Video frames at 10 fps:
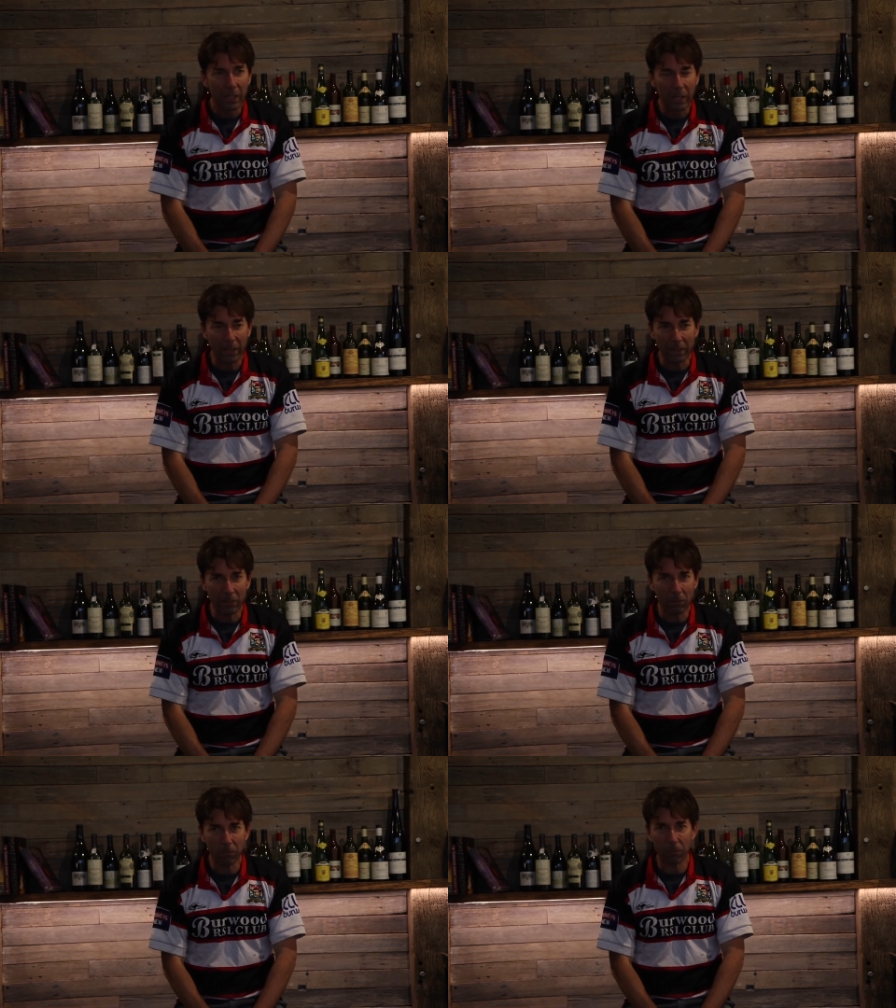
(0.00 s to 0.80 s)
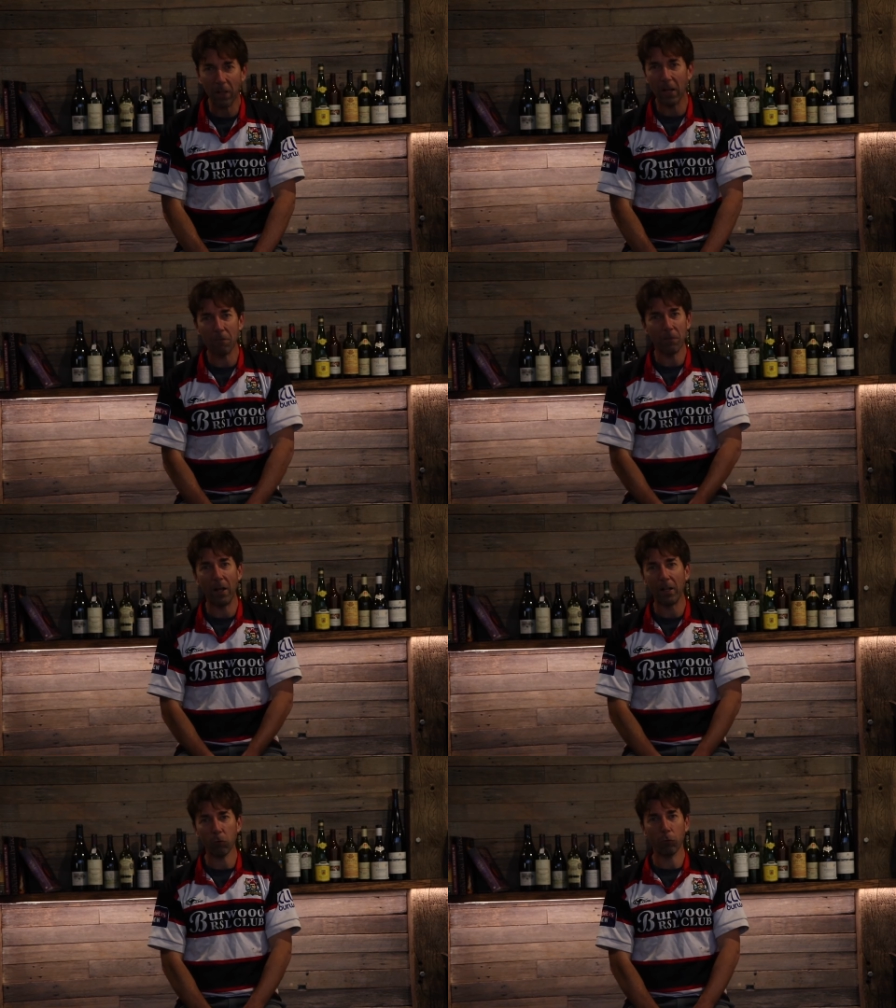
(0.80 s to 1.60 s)
And it's far
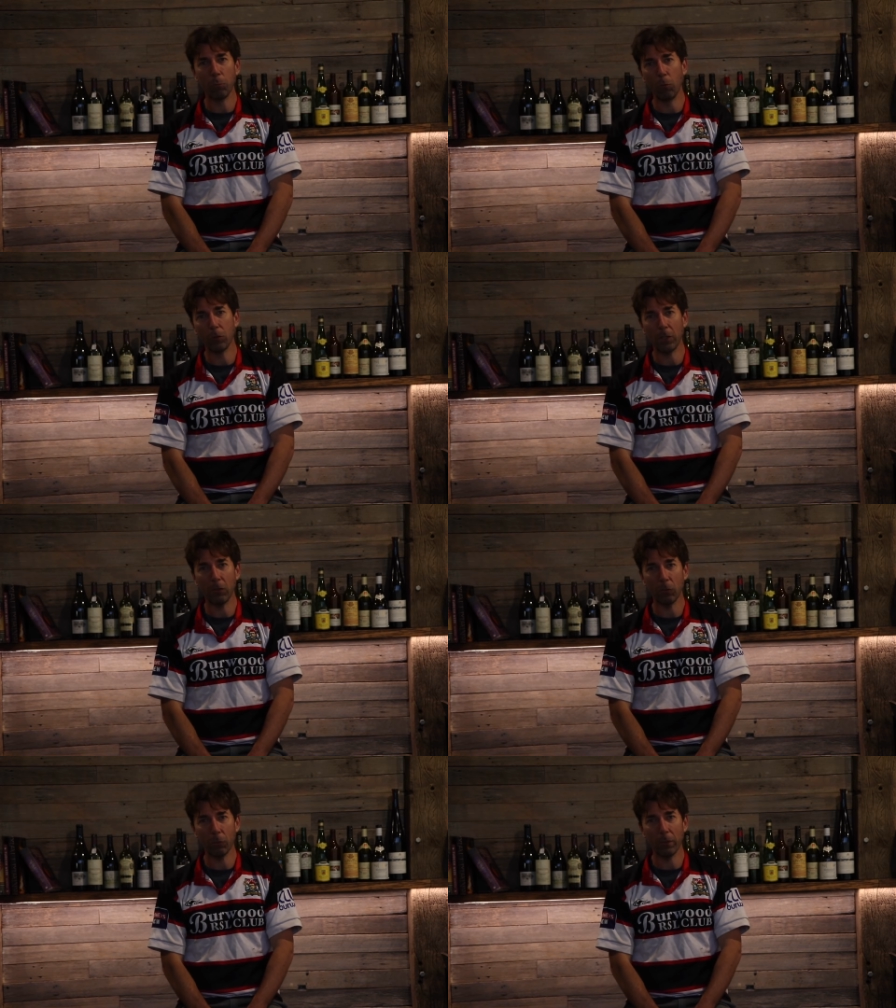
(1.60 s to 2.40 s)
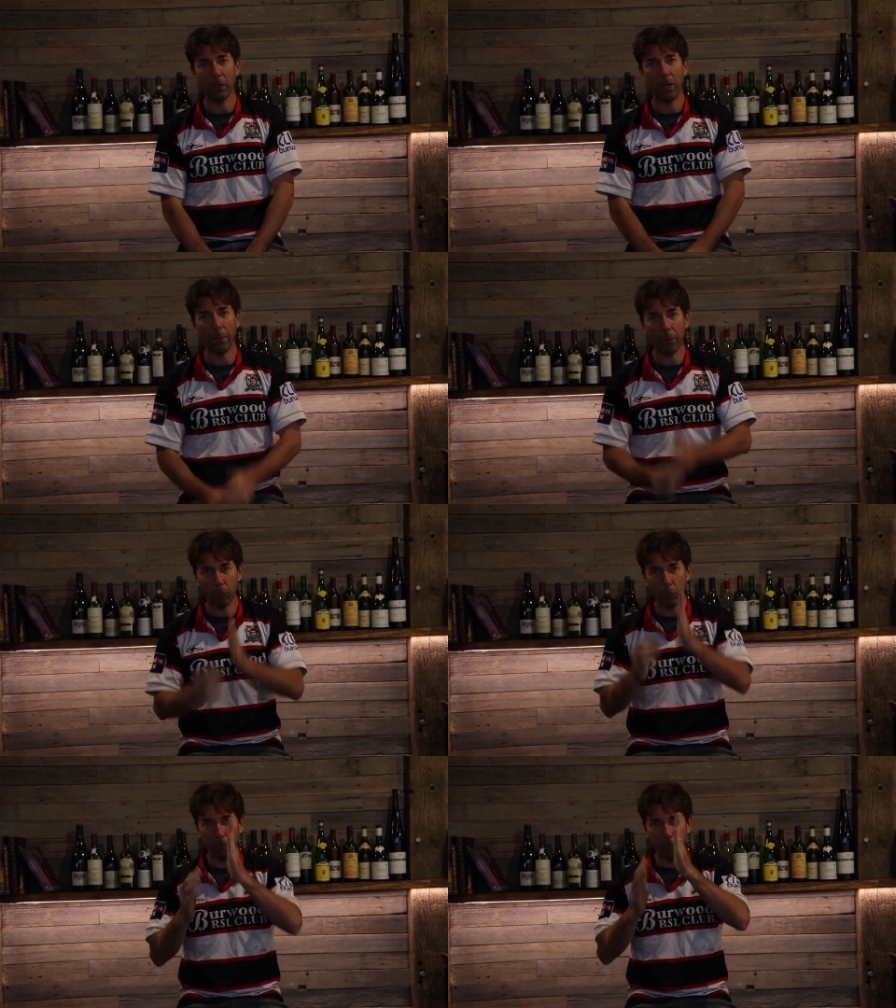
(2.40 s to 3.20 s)
faster and more gentle than going
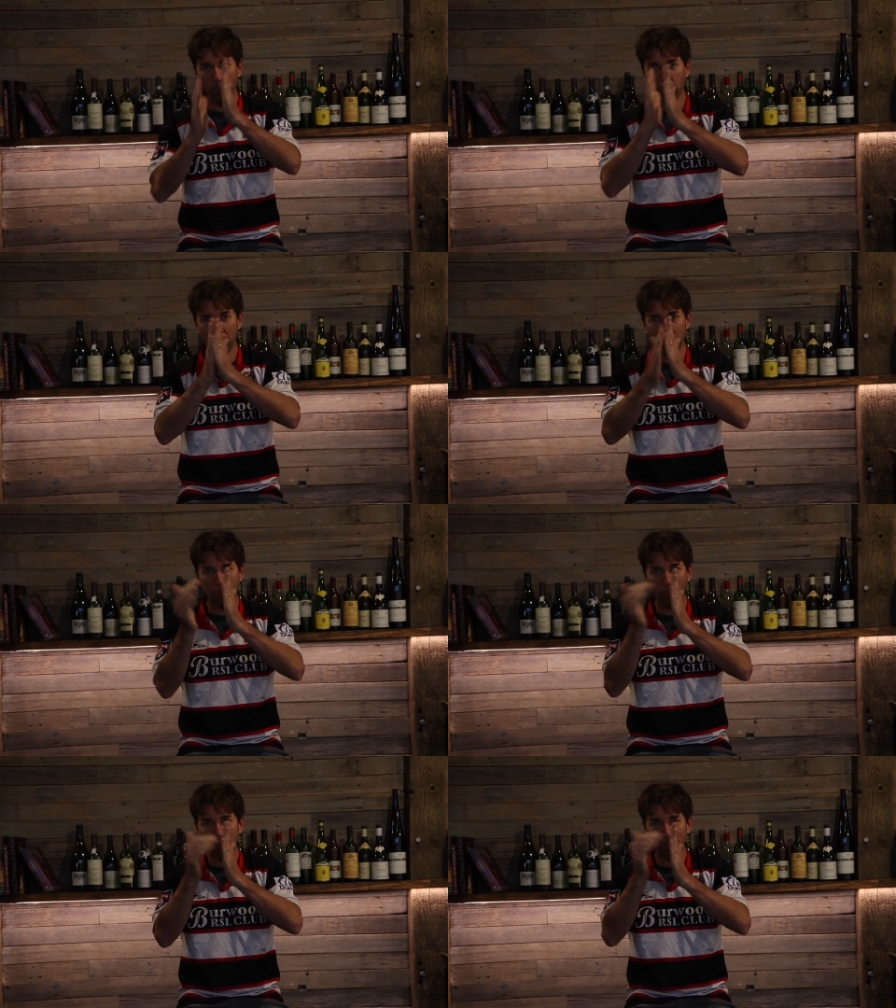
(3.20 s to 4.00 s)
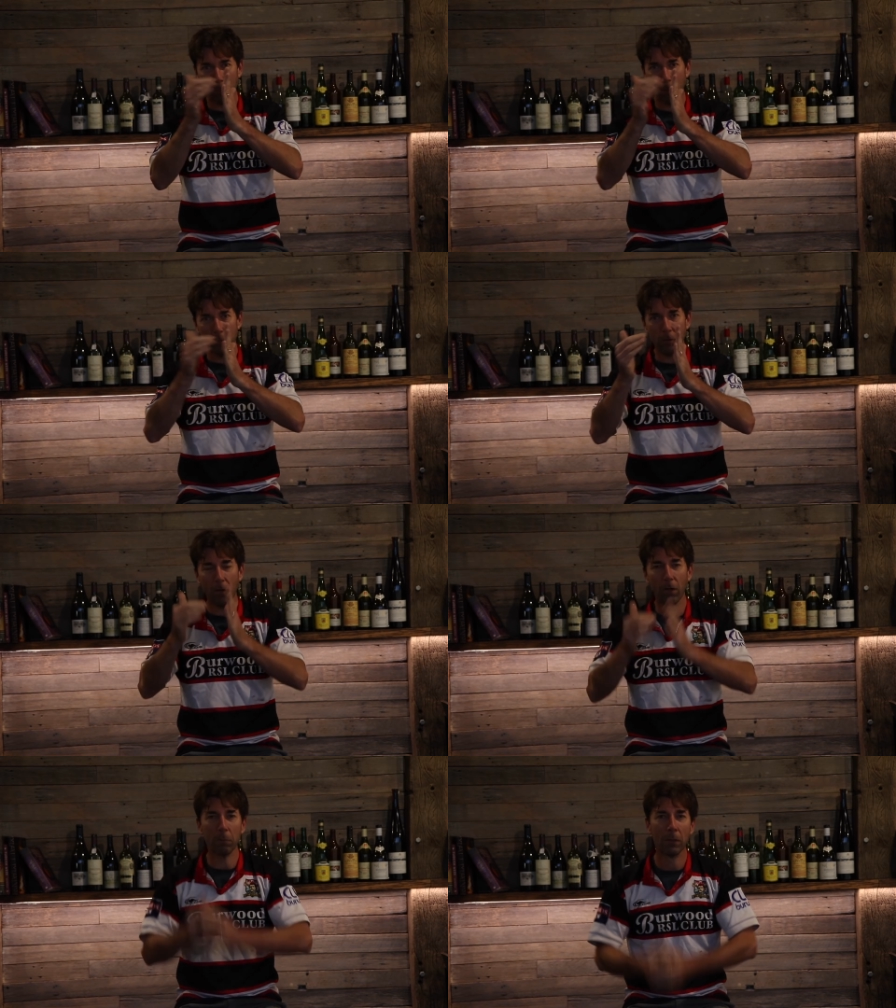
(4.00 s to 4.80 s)
through a filter that blocks up over time.